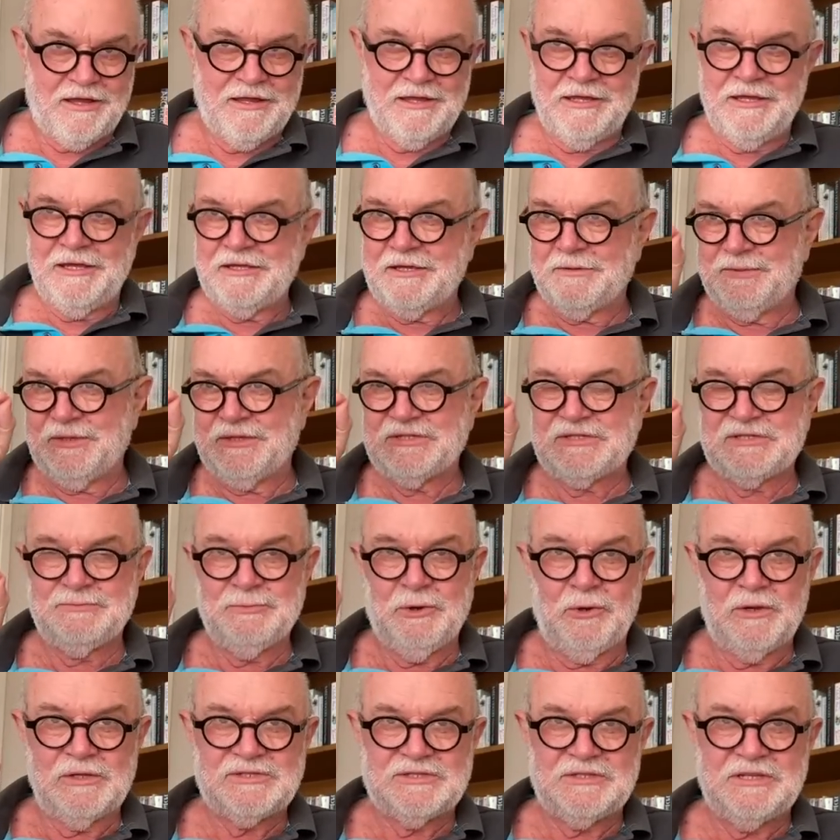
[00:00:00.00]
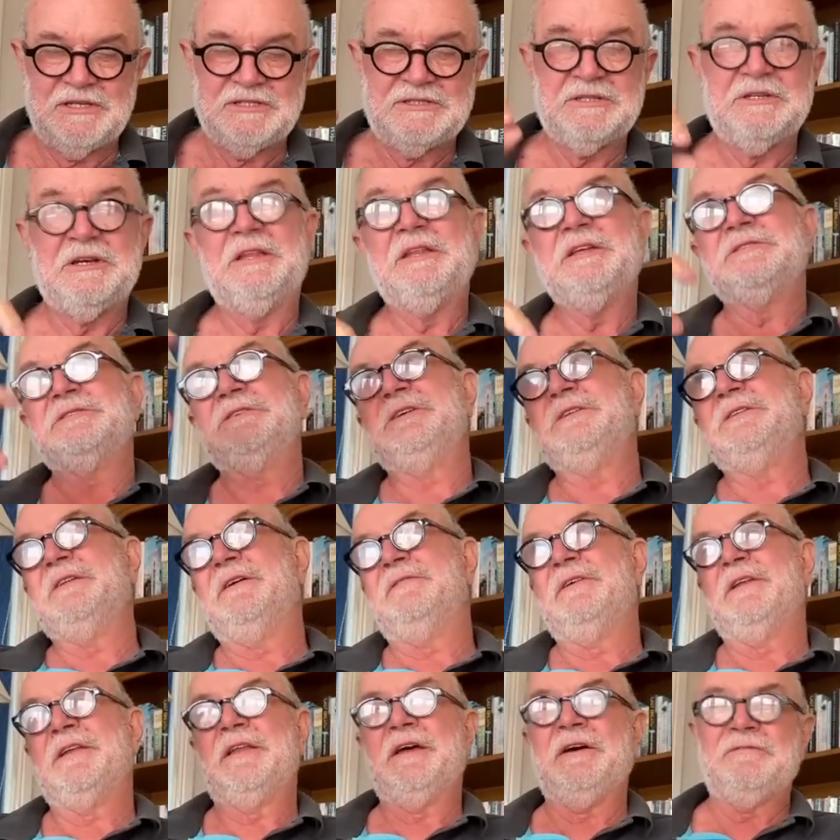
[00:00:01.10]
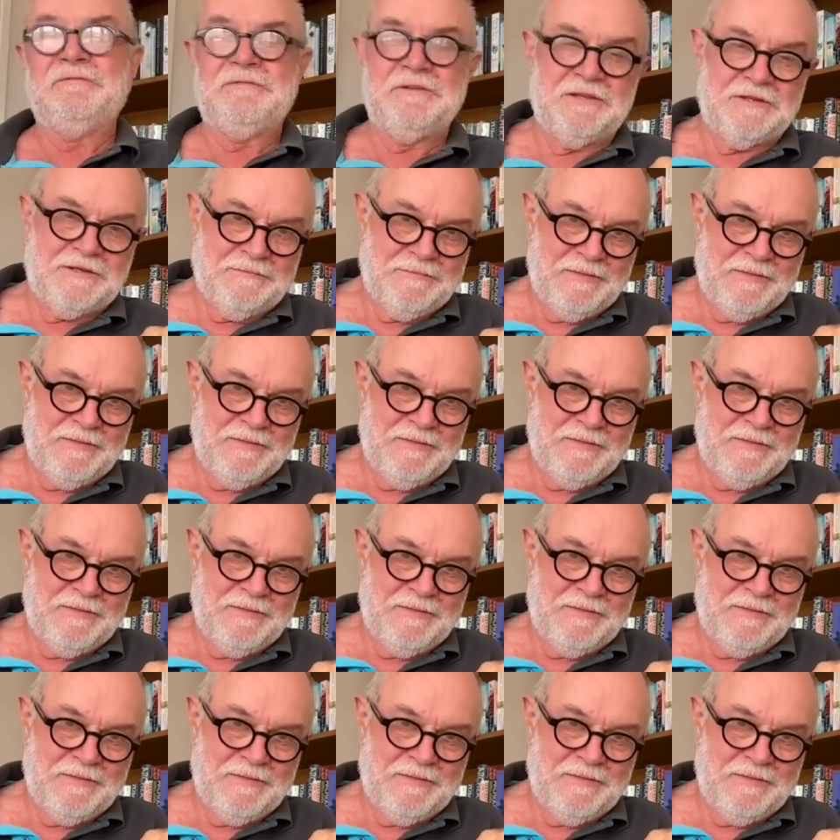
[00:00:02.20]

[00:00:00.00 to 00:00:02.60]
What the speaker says: It can be the smallest thing, say, oh, that's it, I've had enough,